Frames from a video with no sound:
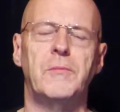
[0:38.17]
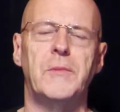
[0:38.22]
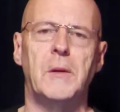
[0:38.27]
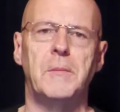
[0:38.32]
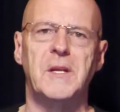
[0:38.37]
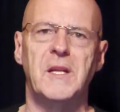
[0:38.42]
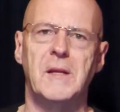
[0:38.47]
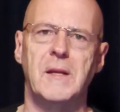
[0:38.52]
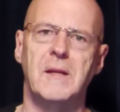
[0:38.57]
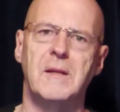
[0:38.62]

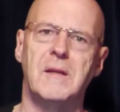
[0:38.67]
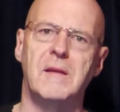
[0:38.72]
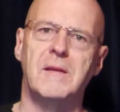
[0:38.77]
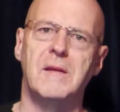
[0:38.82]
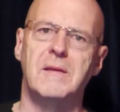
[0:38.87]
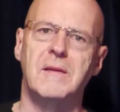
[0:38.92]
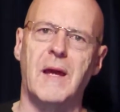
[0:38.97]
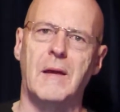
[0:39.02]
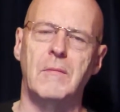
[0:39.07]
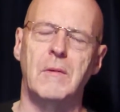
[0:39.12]
Nobody needed
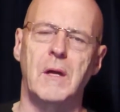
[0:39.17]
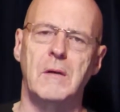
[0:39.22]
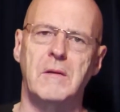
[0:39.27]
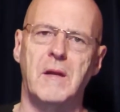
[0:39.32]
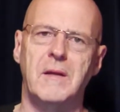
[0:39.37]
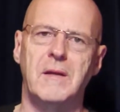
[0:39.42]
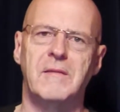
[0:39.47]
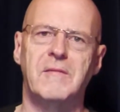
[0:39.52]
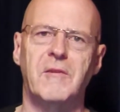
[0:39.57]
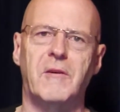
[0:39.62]
to download
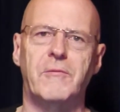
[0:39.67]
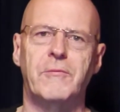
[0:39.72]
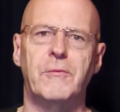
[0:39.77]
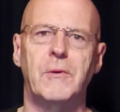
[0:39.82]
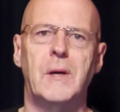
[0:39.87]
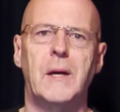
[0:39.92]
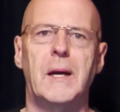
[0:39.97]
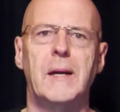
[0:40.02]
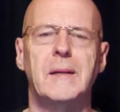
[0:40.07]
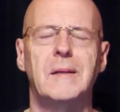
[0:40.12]
any
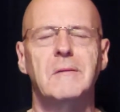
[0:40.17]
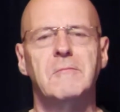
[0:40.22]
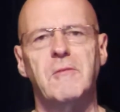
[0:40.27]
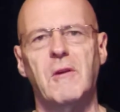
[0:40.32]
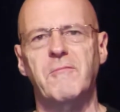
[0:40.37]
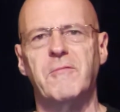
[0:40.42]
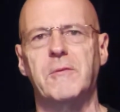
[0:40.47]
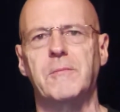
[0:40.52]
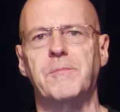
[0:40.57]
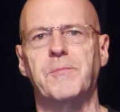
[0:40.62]
software. It'll
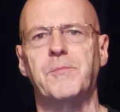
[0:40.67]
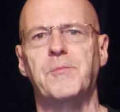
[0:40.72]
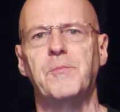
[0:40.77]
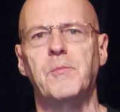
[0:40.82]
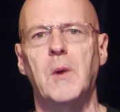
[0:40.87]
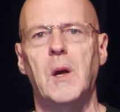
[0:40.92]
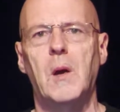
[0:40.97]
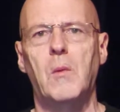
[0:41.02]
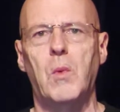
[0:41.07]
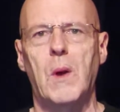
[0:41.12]
run from
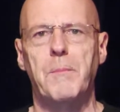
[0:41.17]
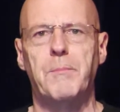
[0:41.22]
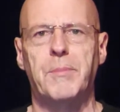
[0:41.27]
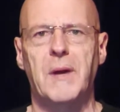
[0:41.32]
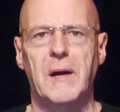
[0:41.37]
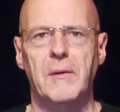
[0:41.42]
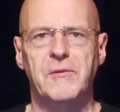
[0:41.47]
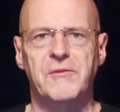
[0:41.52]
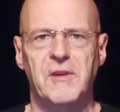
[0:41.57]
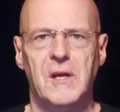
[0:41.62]
a web
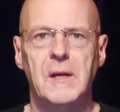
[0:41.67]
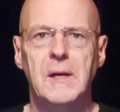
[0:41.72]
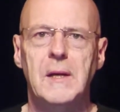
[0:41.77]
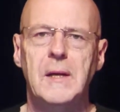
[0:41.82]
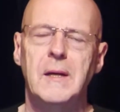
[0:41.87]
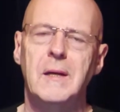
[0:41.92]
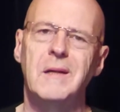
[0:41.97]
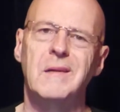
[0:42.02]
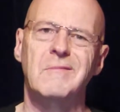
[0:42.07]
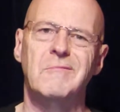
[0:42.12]
browser.
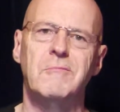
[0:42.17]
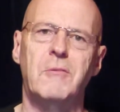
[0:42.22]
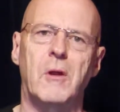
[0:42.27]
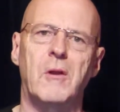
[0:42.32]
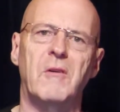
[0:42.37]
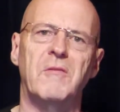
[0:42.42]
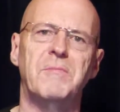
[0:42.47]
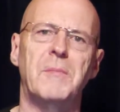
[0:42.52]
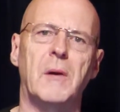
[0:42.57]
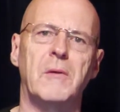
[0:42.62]
It'll run
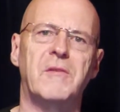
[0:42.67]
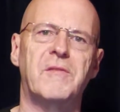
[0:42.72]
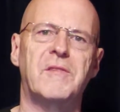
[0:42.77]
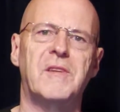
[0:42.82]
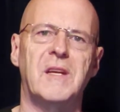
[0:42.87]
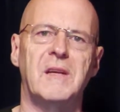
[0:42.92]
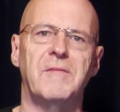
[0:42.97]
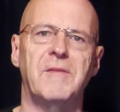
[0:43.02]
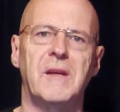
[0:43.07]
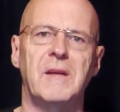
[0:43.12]
off most
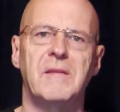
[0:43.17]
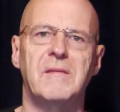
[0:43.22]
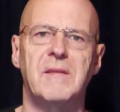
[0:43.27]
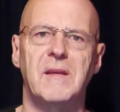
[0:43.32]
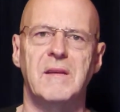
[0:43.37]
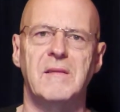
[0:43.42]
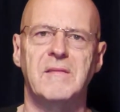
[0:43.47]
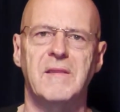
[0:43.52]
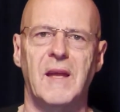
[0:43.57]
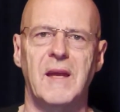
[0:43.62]
TVs
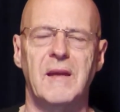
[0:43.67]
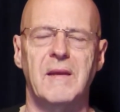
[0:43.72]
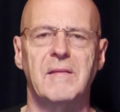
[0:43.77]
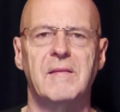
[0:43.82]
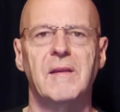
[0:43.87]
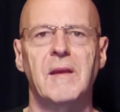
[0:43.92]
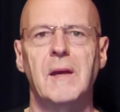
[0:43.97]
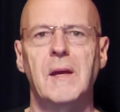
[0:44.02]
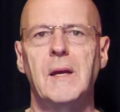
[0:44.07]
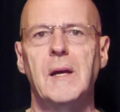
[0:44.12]
these
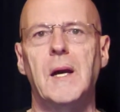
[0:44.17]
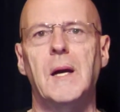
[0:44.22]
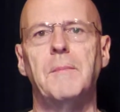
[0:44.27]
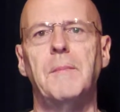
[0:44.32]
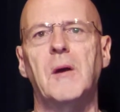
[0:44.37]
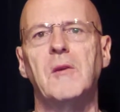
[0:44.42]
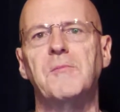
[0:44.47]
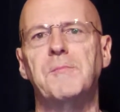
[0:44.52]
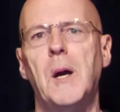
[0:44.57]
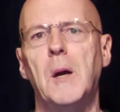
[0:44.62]
days and
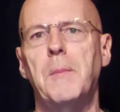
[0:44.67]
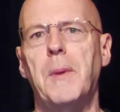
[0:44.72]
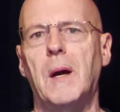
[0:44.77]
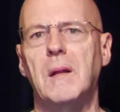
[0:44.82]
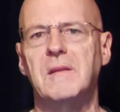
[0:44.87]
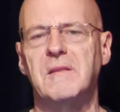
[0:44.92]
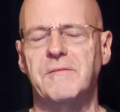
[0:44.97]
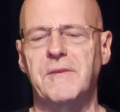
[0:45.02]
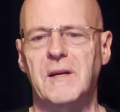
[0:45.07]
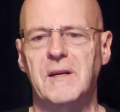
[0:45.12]
most
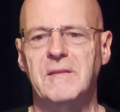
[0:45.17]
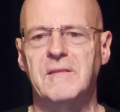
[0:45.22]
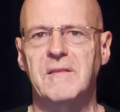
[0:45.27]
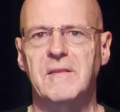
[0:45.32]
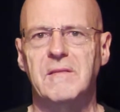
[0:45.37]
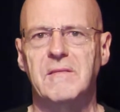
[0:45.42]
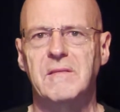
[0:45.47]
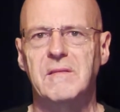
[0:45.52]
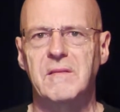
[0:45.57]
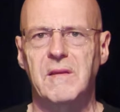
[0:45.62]
mobile
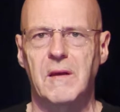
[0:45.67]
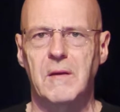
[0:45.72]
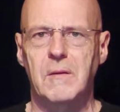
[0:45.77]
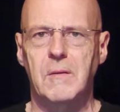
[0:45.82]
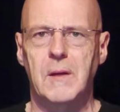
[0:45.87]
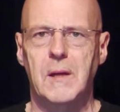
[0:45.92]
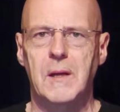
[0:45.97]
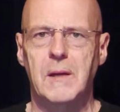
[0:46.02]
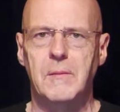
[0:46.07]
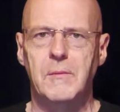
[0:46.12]
devices.
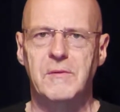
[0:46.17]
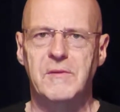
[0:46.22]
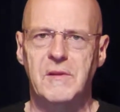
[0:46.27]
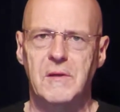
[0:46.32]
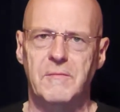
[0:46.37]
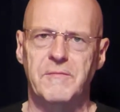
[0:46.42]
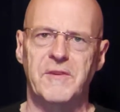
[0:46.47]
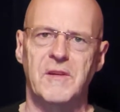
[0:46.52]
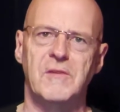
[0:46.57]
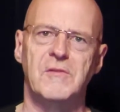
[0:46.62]
So it was
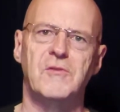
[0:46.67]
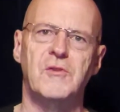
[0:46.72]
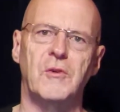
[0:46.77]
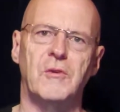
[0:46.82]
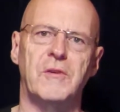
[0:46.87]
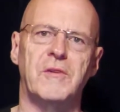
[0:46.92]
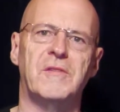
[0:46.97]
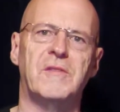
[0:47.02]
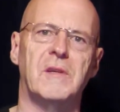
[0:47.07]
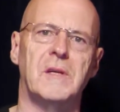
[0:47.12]
an obvious
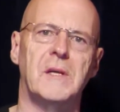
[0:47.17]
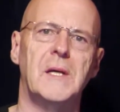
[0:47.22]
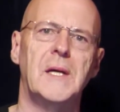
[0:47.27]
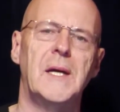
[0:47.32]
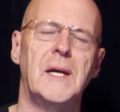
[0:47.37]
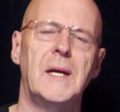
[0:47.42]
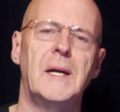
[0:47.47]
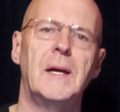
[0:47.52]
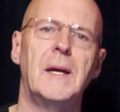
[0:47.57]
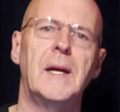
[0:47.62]
choice to
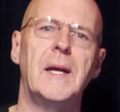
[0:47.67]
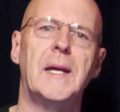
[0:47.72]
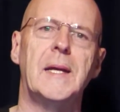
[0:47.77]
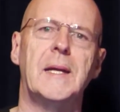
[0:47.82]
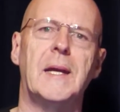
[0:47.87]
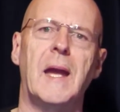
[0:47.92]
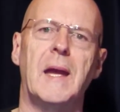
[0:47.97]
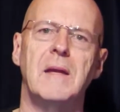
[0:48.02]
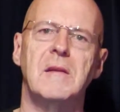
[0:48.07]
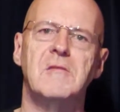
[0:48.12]

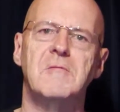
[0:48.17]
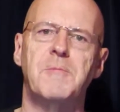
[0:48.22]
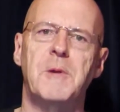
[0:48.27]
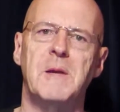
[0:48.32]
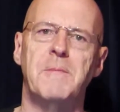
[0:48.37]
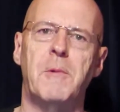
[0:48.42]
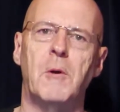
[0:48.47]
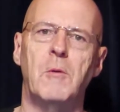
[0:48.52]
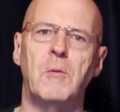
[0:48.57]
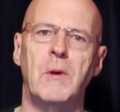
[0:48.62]
engage
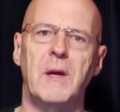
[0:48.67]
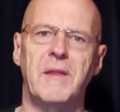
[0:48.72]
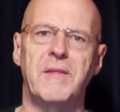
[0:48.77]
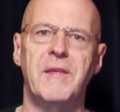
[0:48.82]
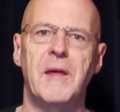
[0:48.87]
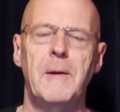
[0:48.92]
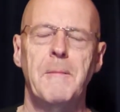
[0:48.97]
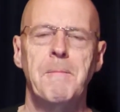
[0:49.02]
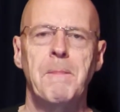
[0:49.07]
people with.